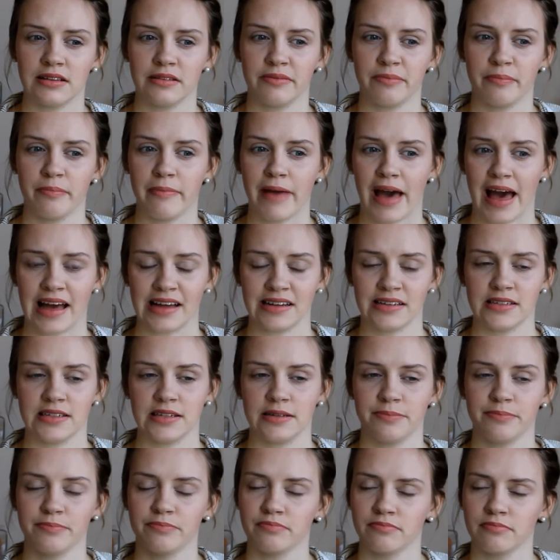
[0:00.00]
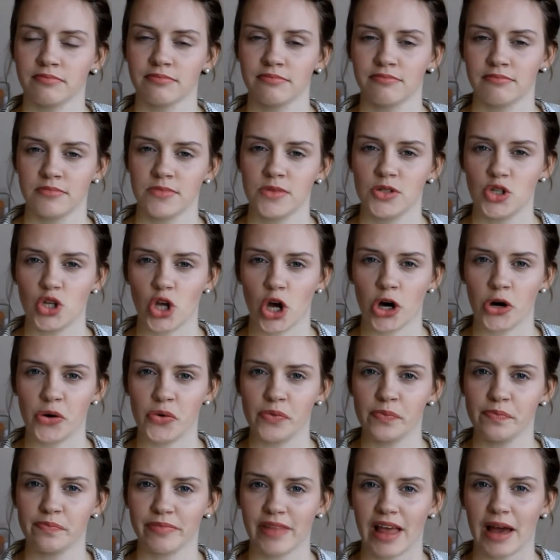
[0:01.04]
matte.
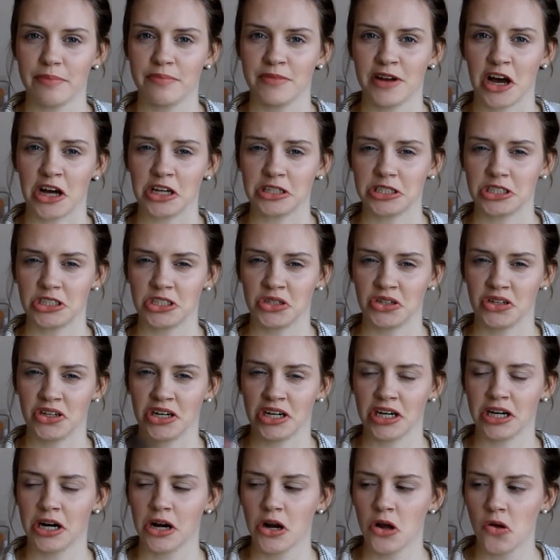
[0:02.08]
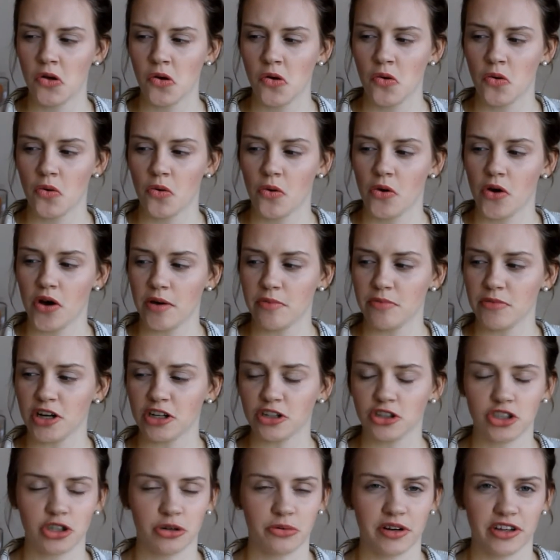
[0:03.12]
So I'm not sure
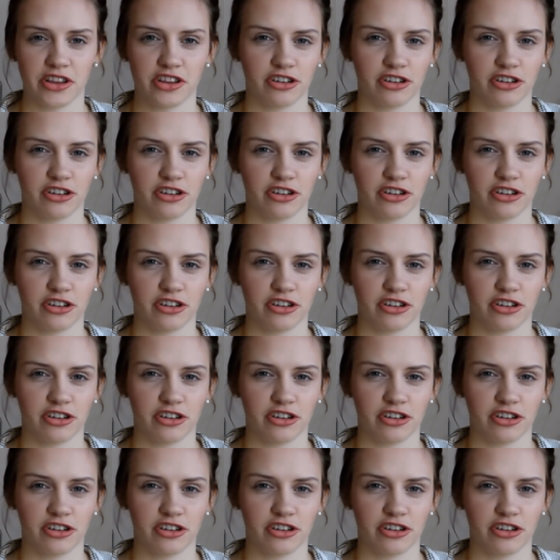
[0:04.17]
what